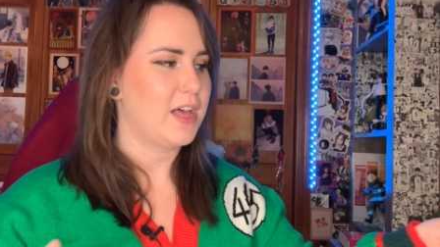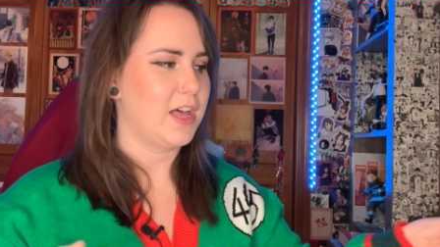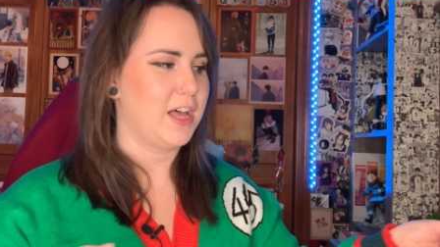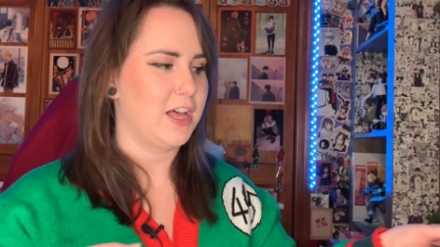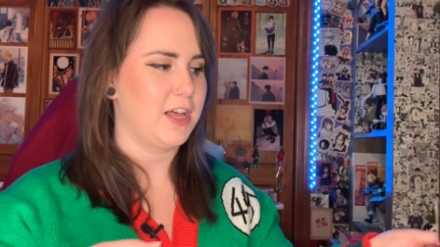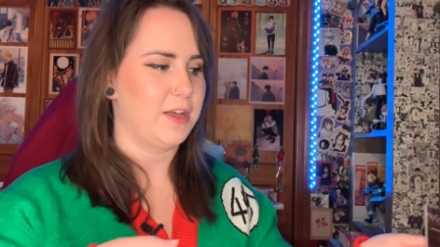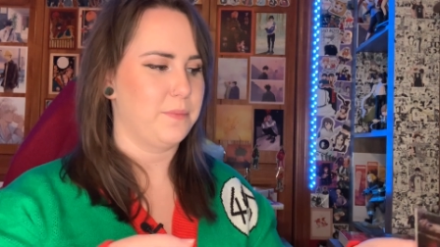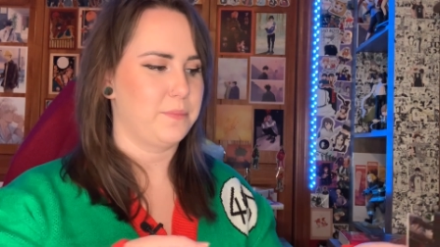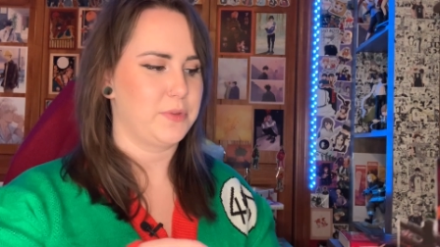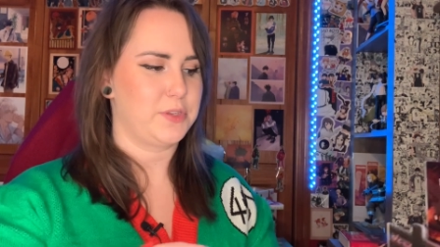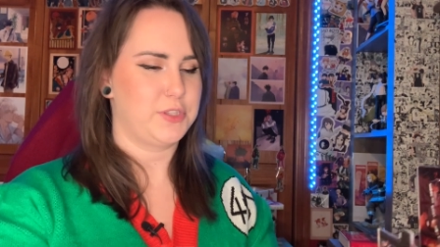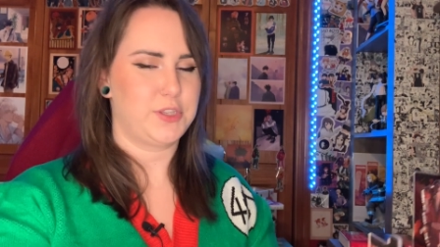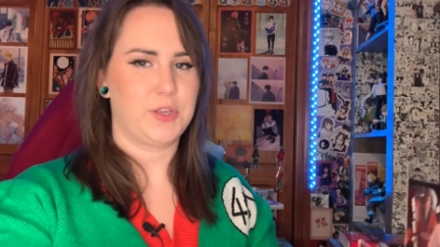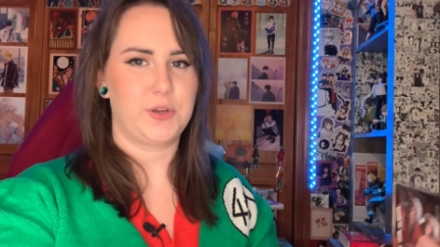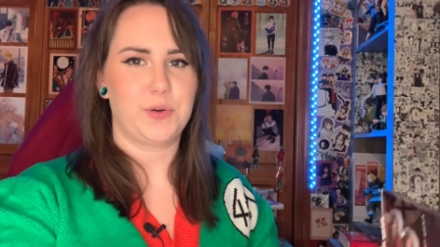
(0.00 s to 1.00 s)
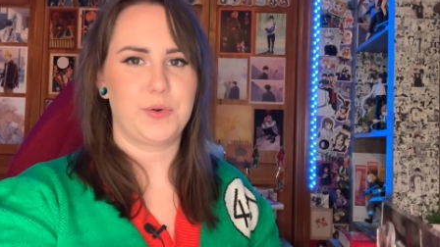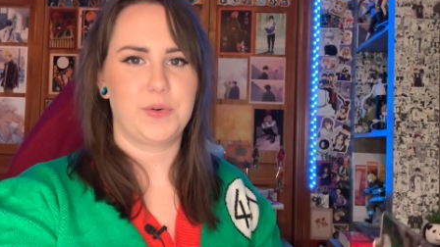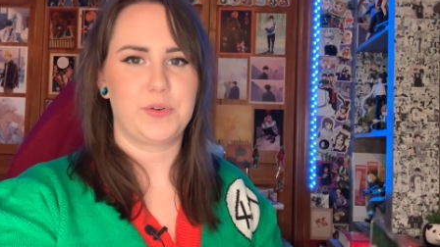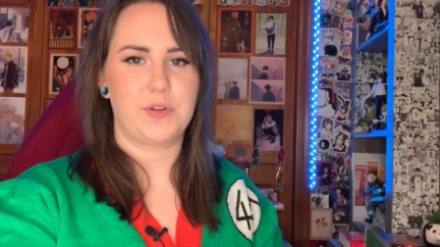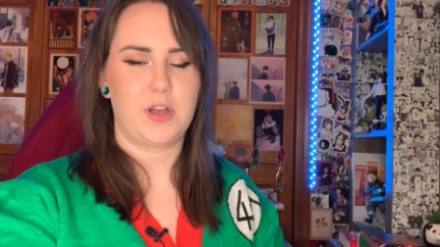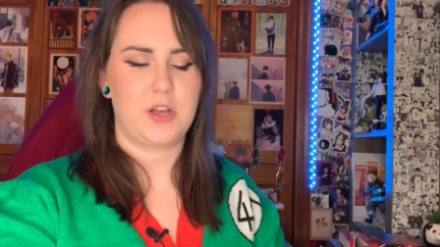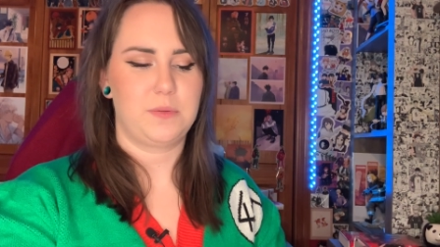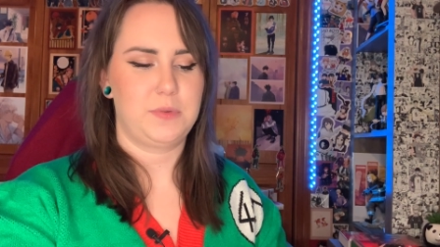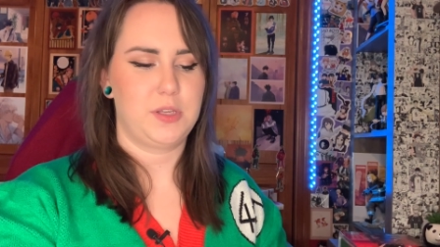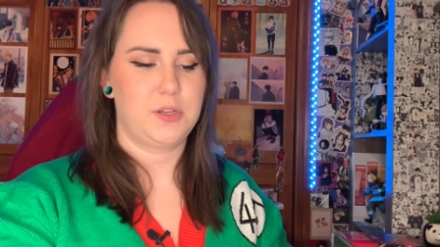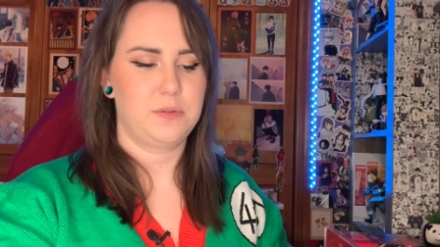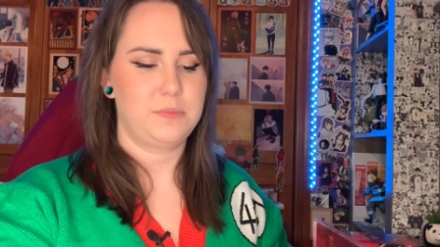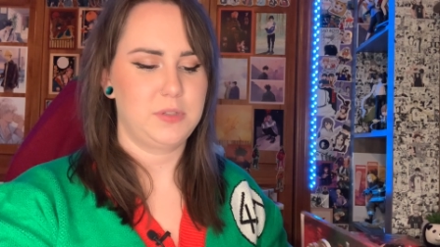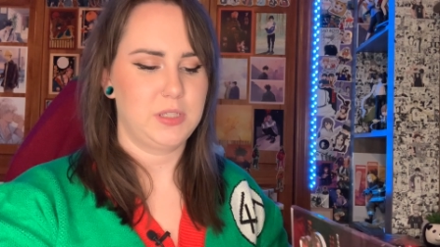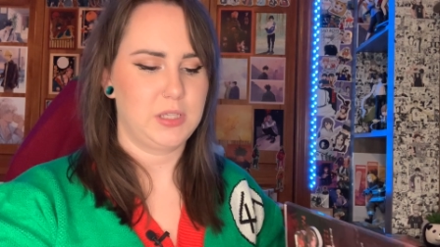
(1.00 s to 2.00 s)
Um, so, Ami
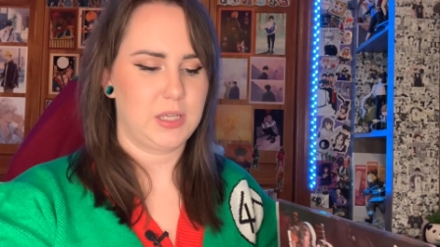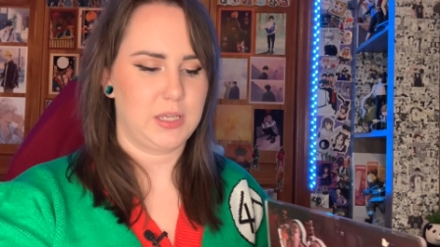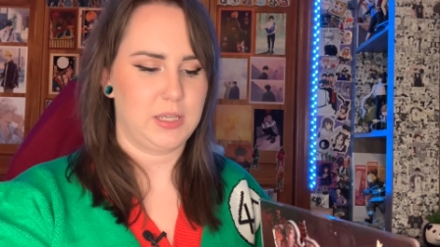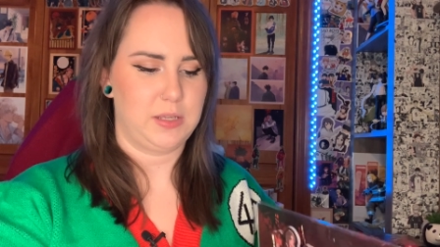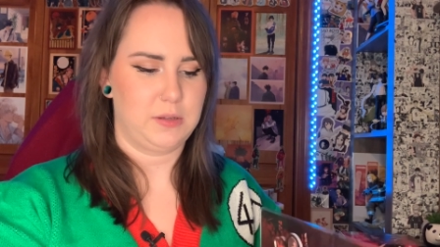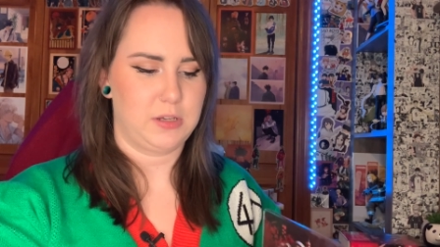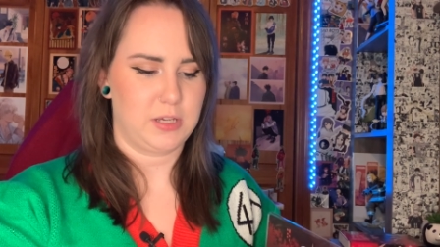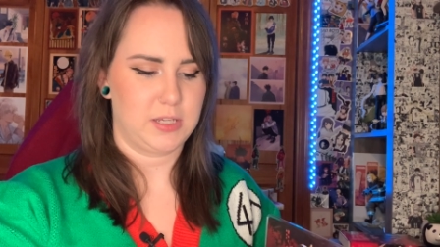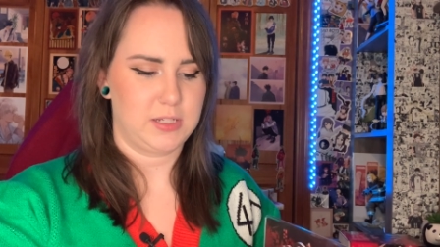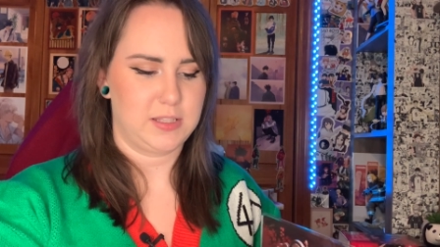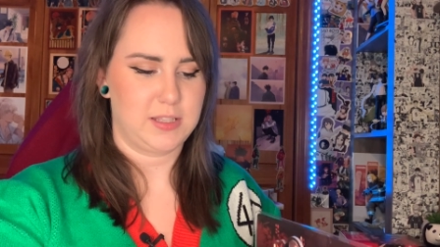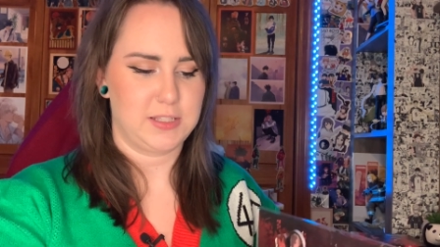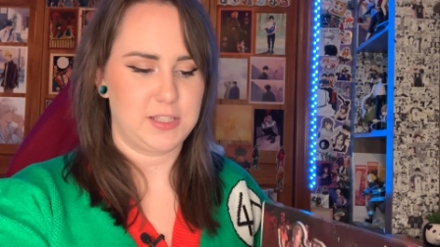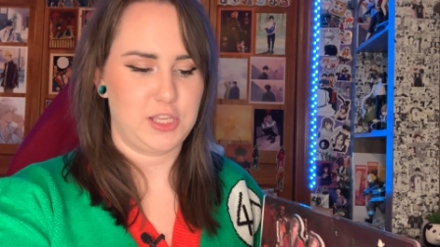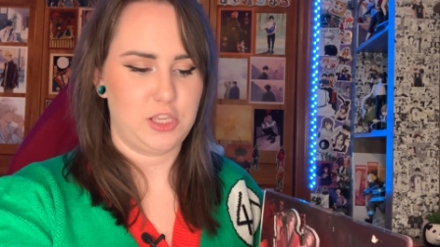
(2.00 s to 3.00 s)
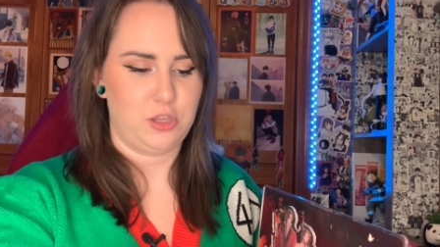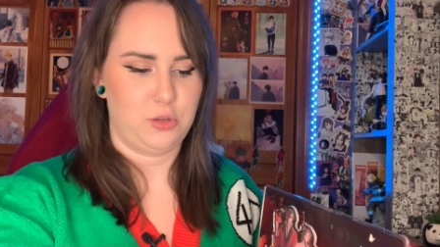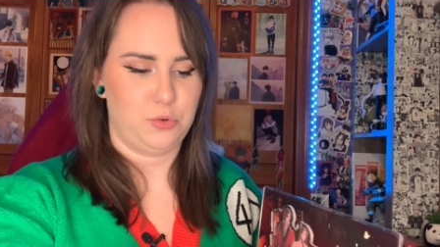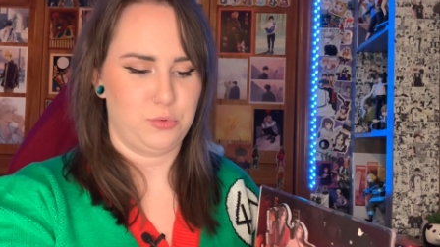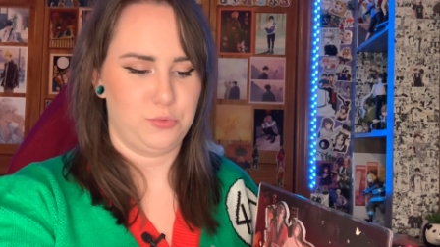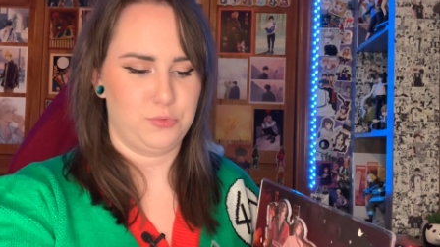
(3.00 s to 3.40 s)
Ami, I got this huge,